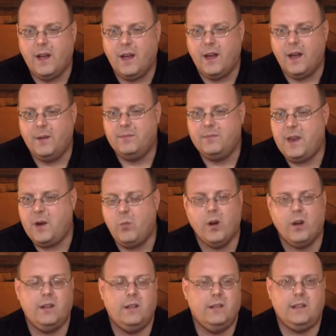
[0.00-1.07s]
Um, they
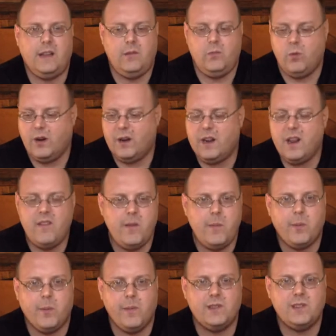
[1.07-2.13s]
weren't they weren't going to give
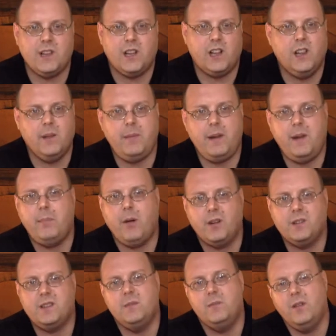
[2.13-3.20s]
me permission to clip any
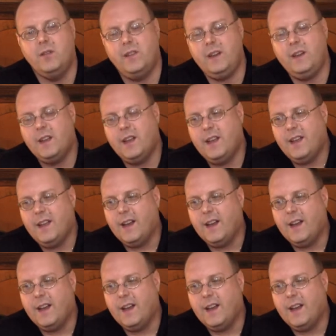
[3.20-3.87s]
parts of the movie.